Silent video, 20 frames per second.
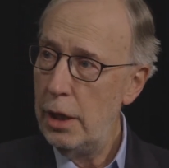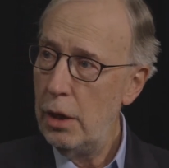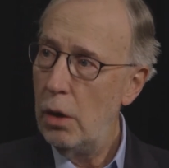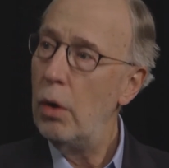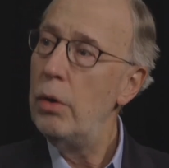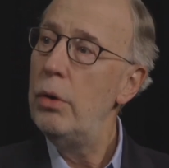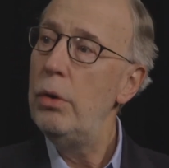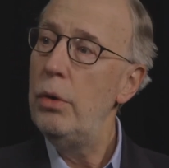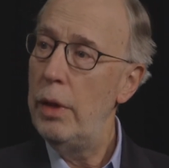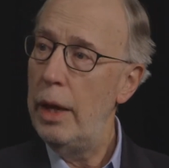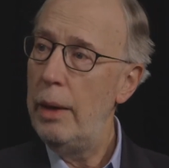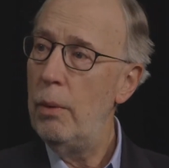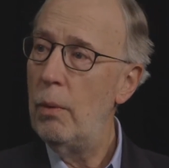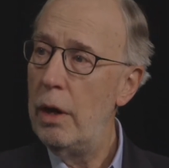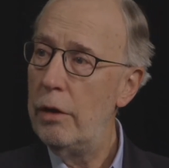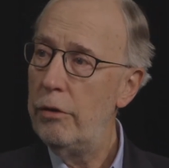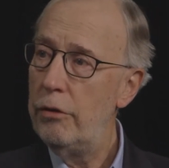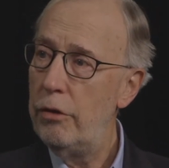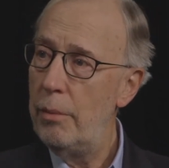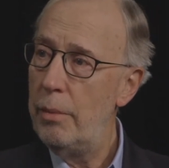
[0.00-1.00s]
or do they
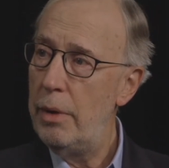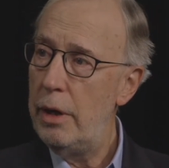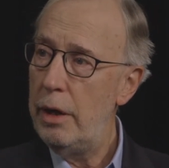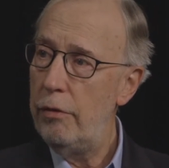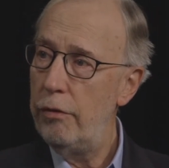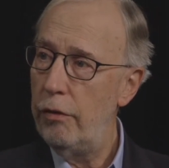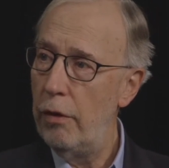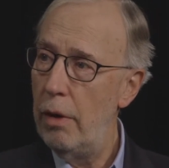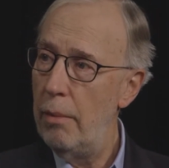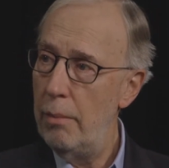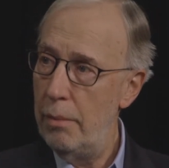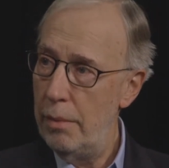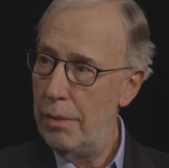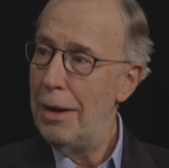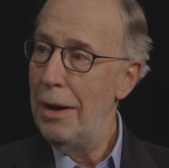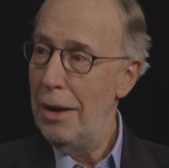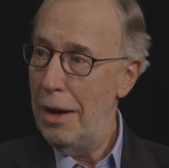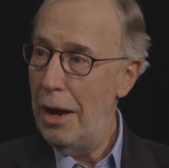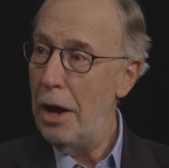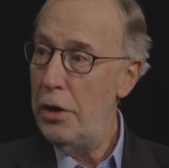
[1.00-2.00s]
want somebody from
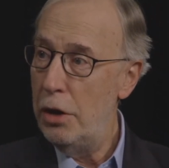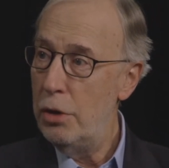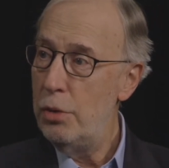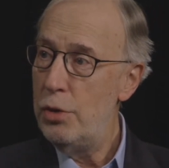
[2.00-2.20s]
a new